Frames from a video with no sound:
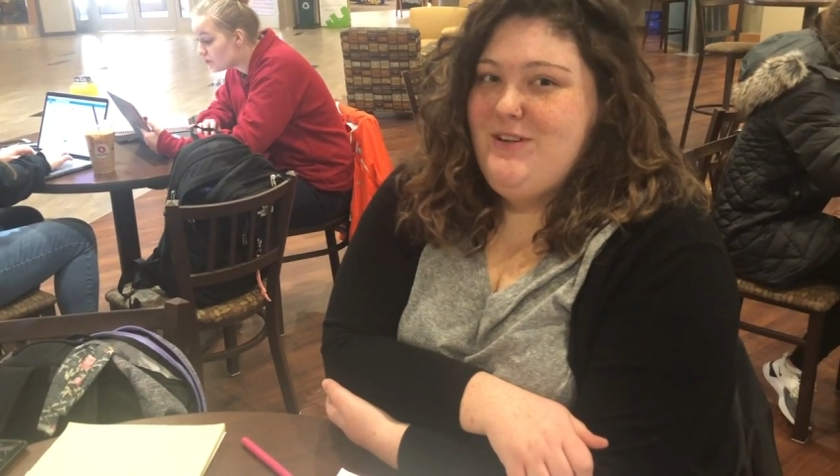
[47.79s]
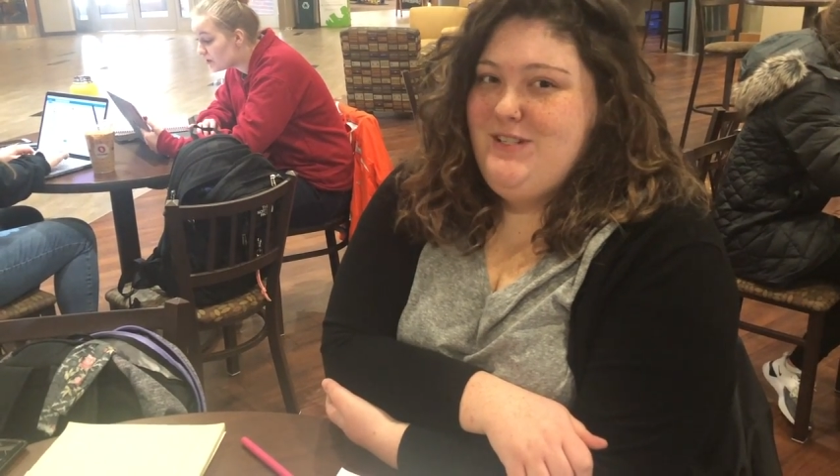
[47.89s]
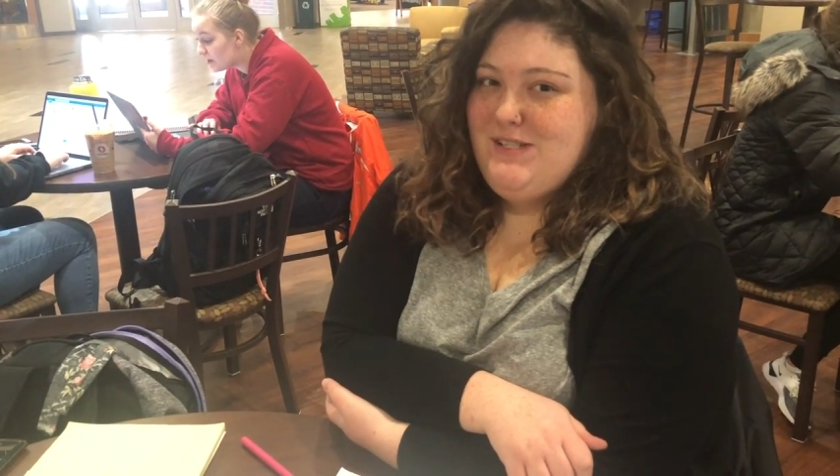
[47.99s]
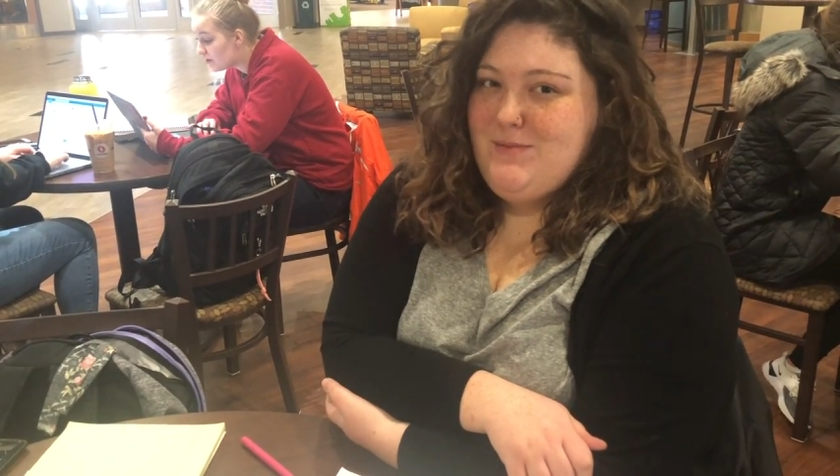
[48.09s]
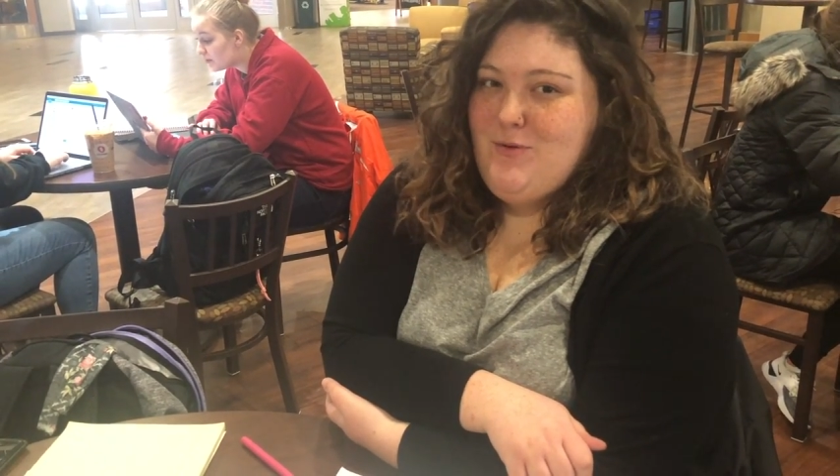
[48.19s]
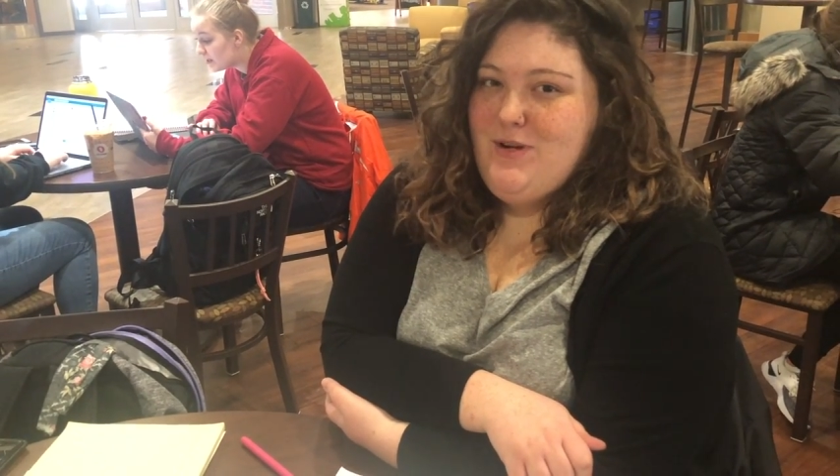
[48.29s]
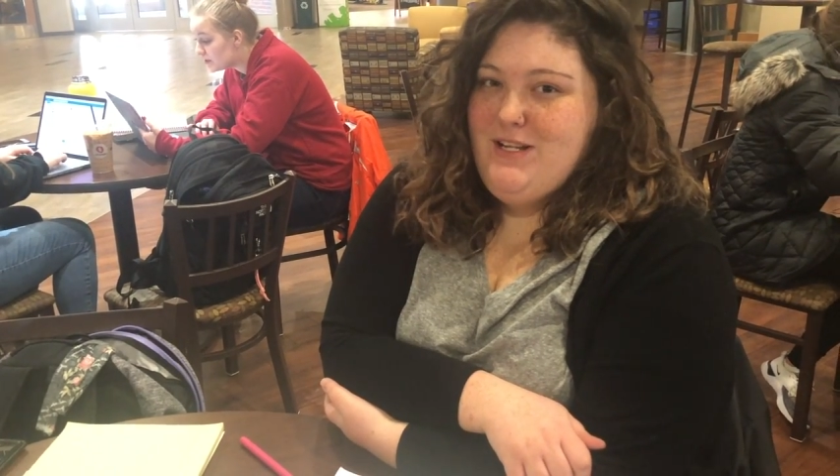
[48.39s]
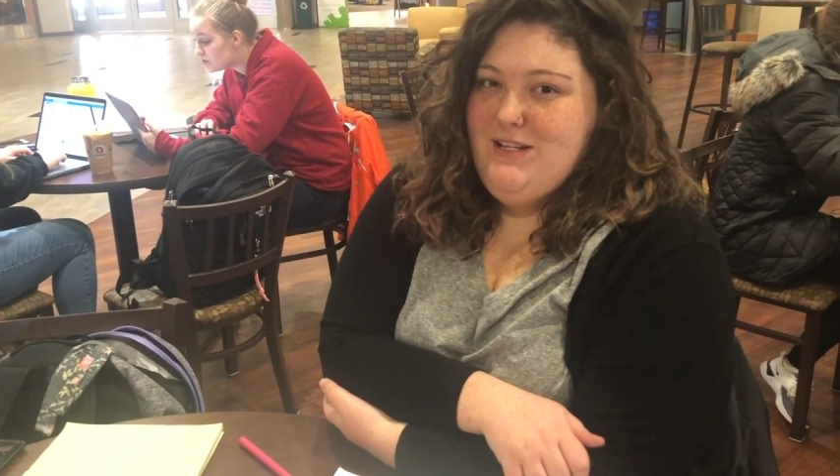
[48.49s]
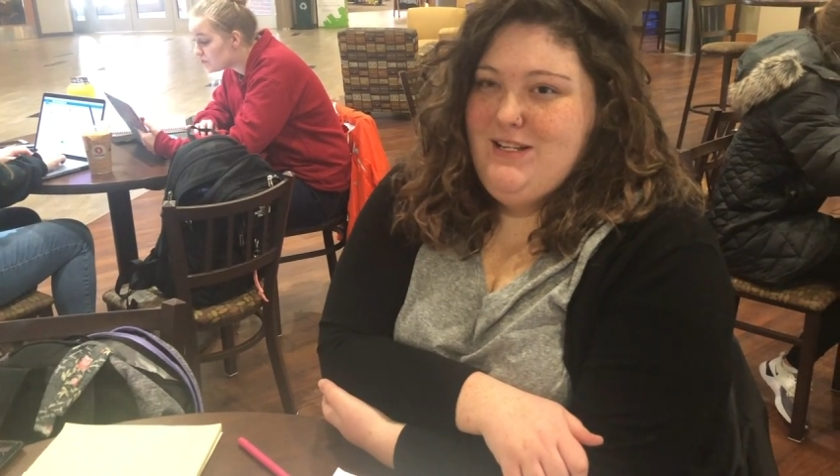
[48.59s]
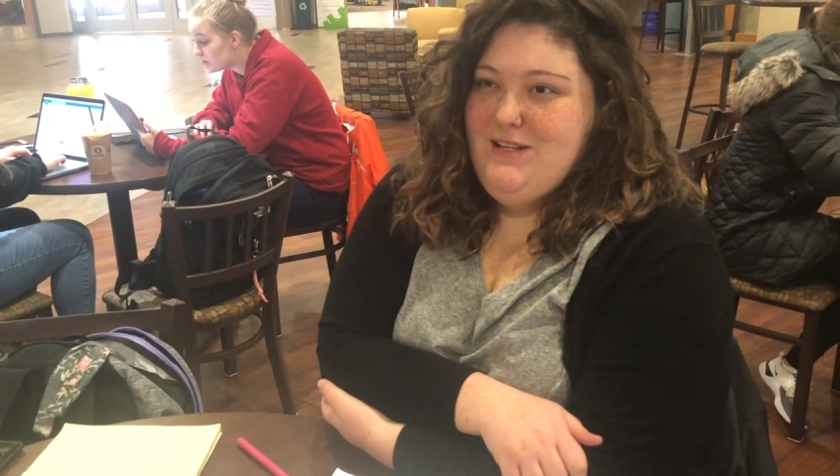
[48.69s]

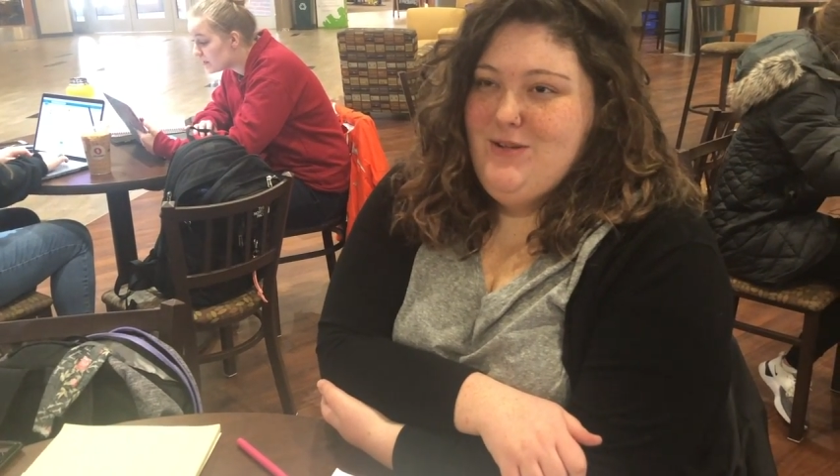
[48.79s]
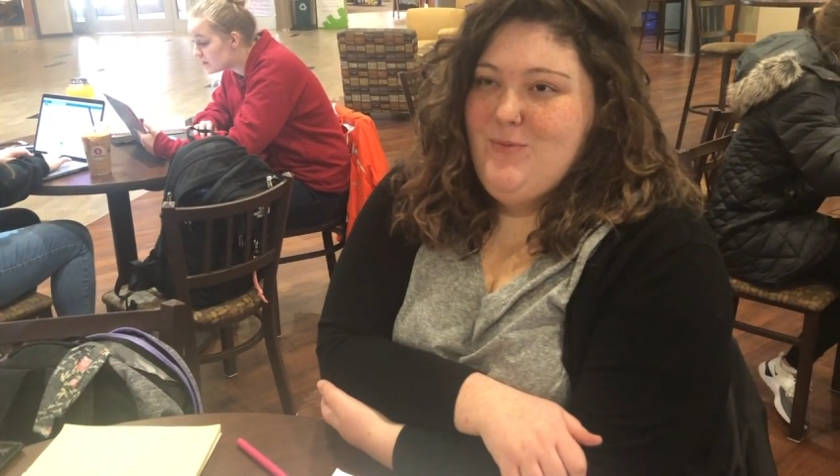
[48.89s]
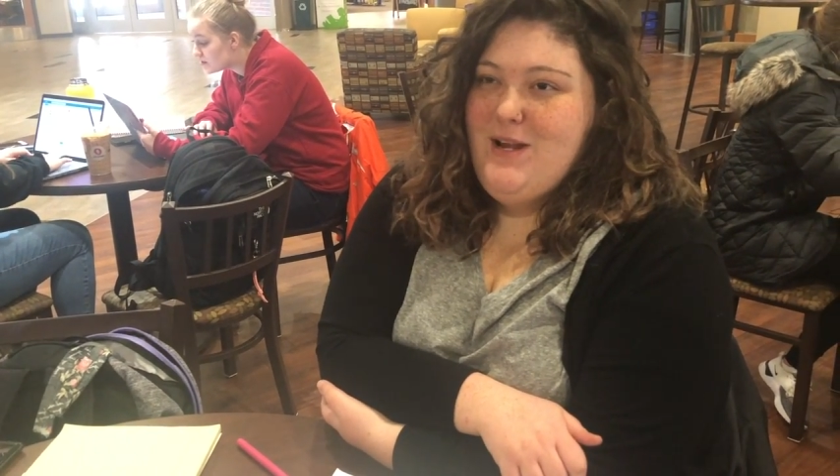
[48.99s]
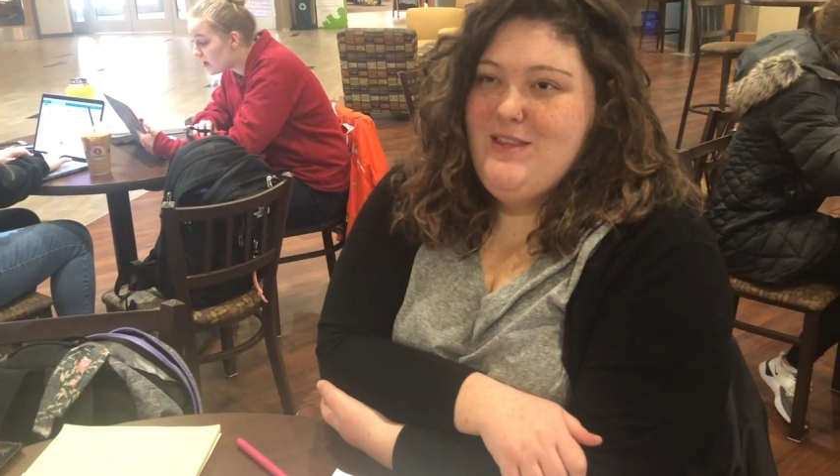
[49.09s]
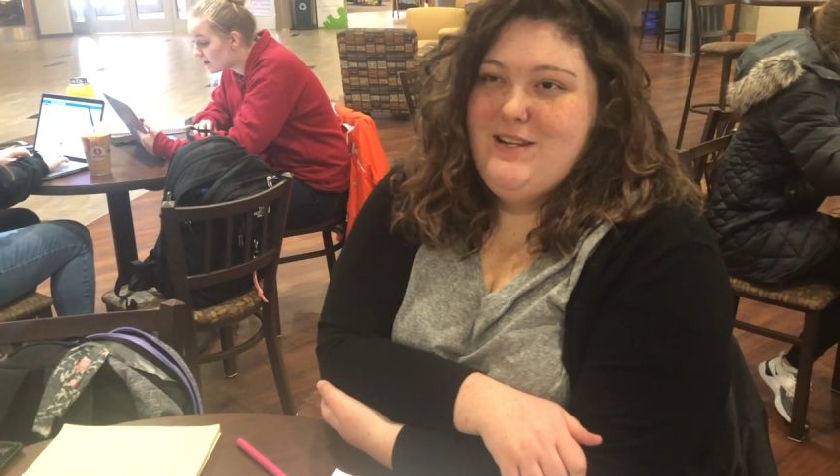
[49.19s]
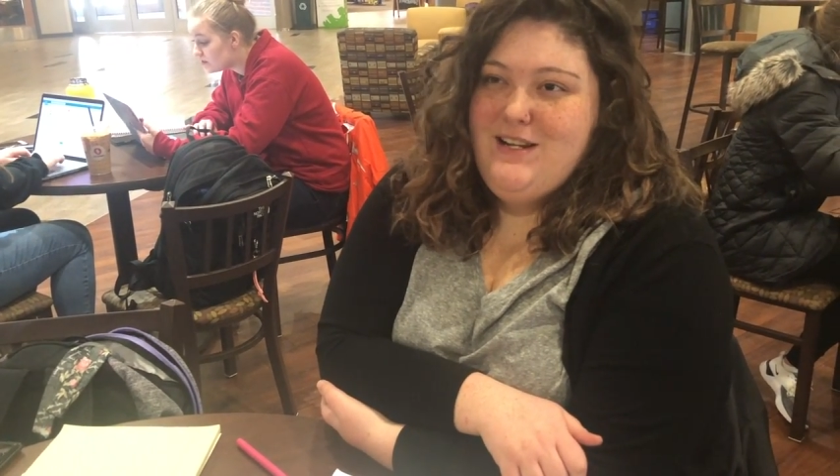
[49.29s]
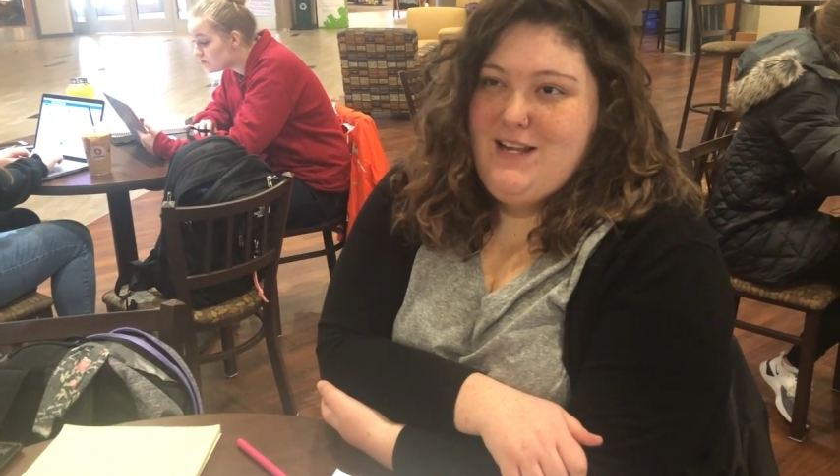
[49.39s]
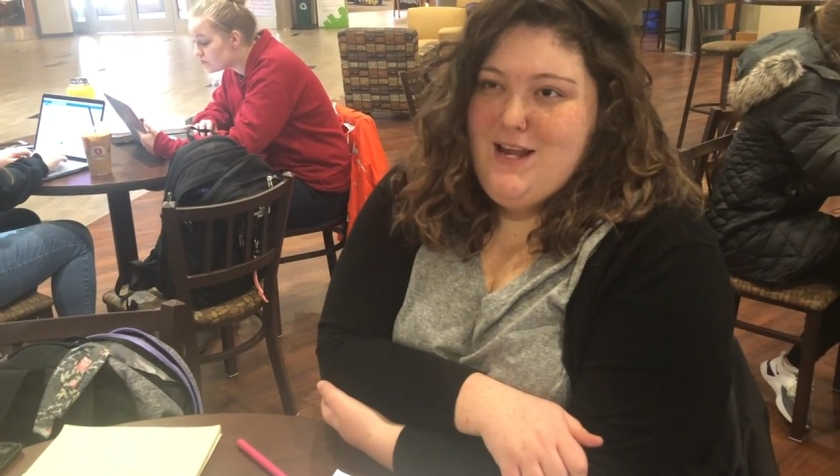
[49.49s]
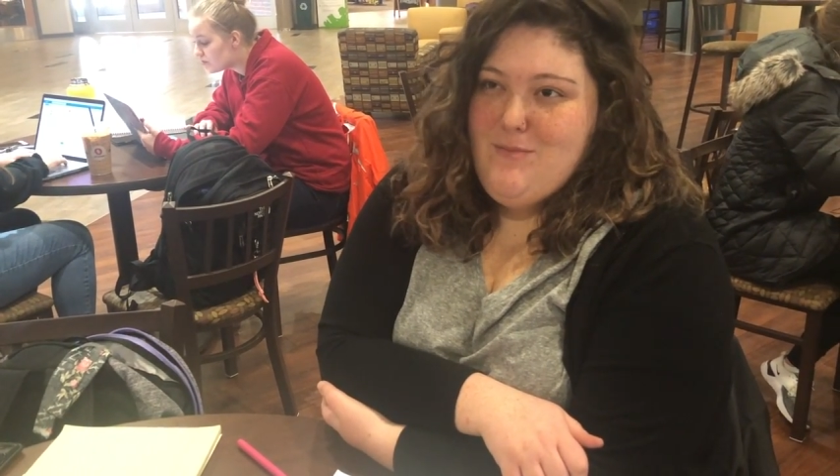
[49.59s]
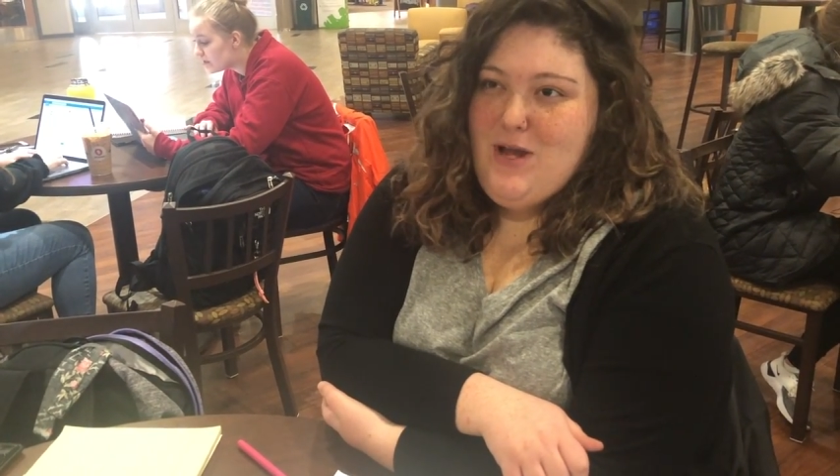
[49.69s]
disappointed in the way that it
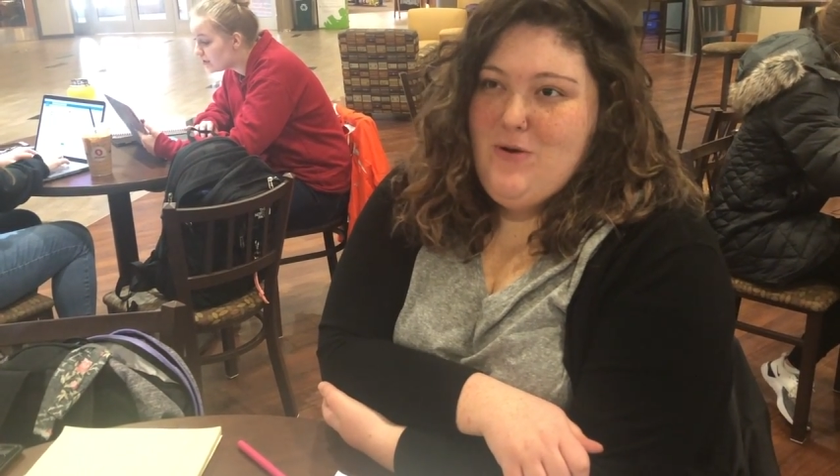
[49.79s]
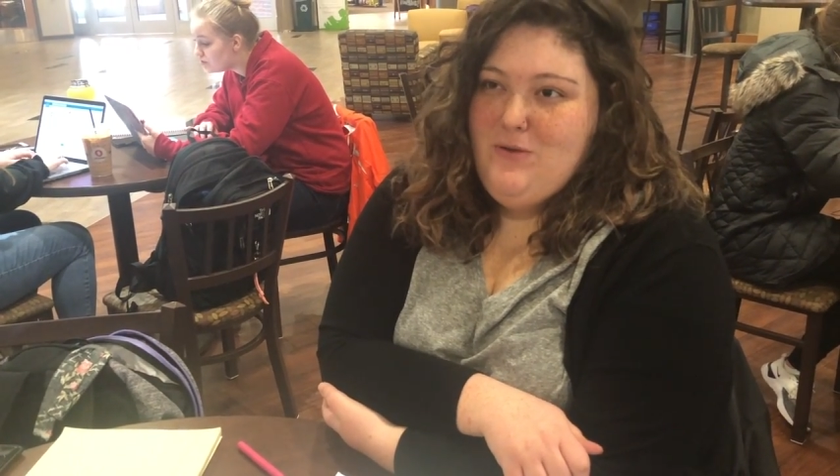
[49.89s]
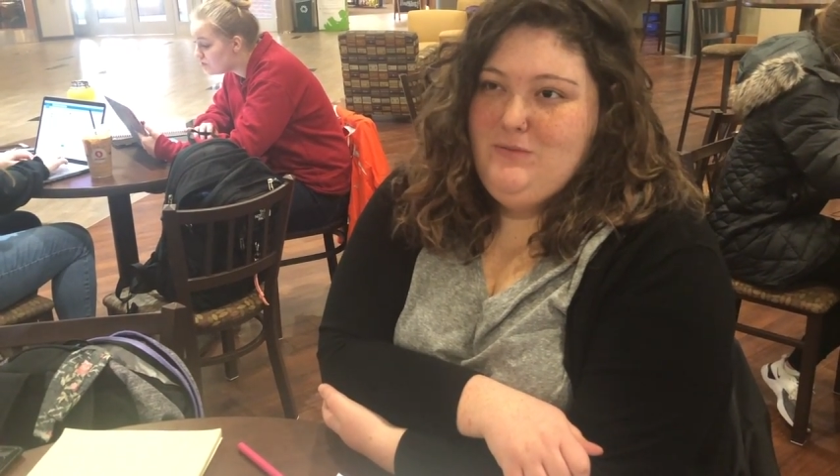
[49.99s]
came out.